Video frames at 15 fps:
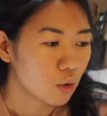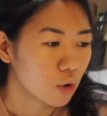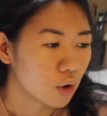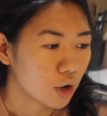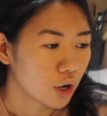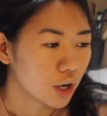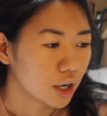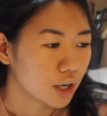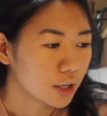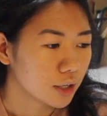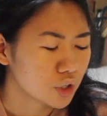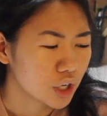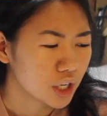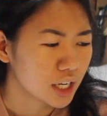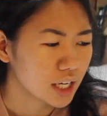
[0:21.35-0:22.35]
or
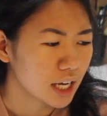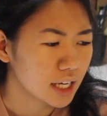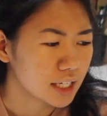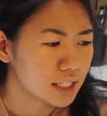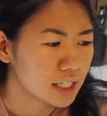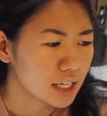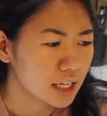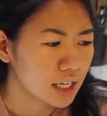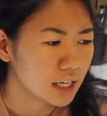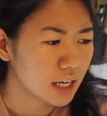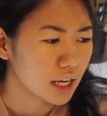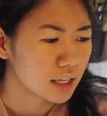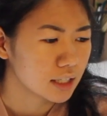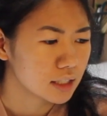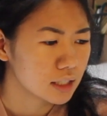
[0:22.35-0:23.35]
turning 18
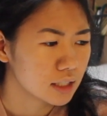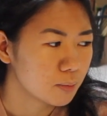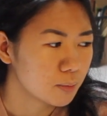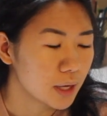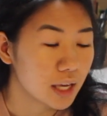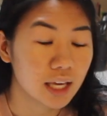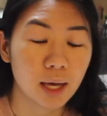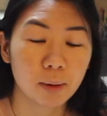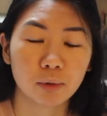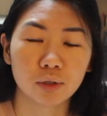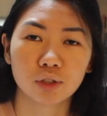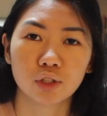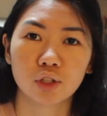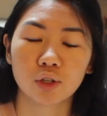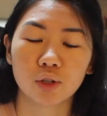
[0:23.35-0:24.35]
and being
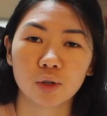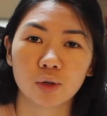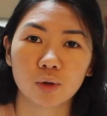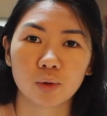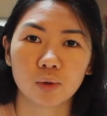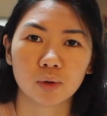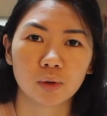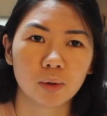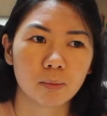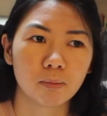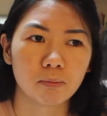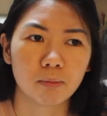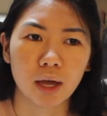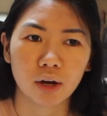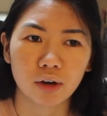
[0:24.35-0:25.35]
able to
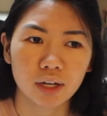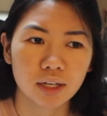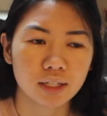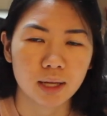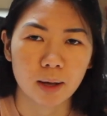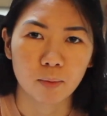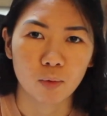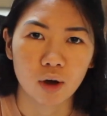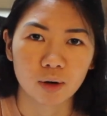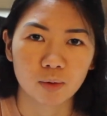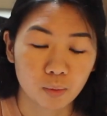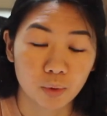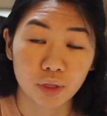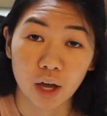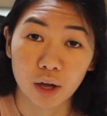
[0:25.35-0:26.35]
marry
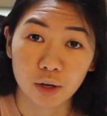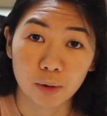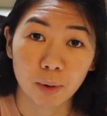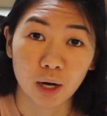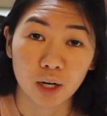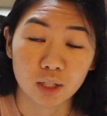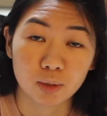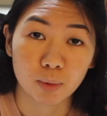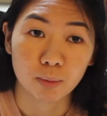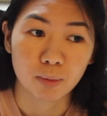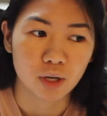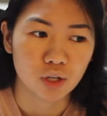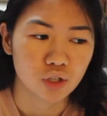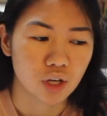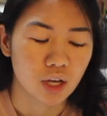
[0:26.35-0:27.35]
someone without your parents'
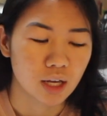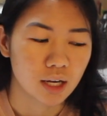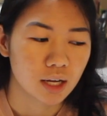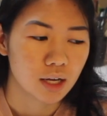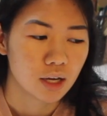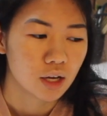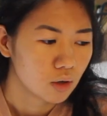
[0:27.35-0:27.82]
permission,